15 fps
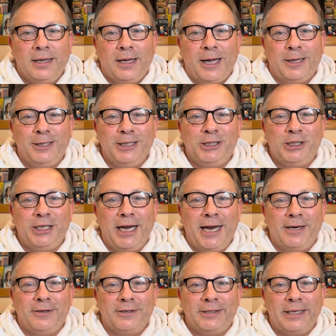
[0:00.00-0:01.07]
And these
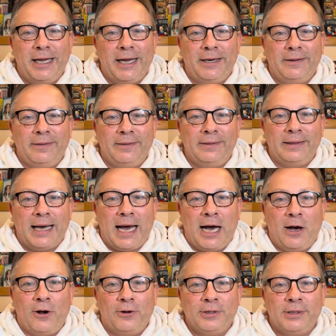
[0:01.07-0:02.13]
channels had
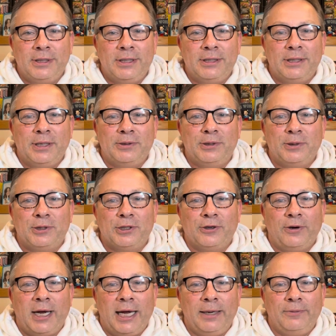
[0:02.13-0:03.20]
thousands of
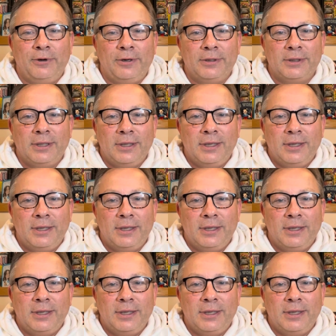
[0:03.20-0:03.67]
subscribers.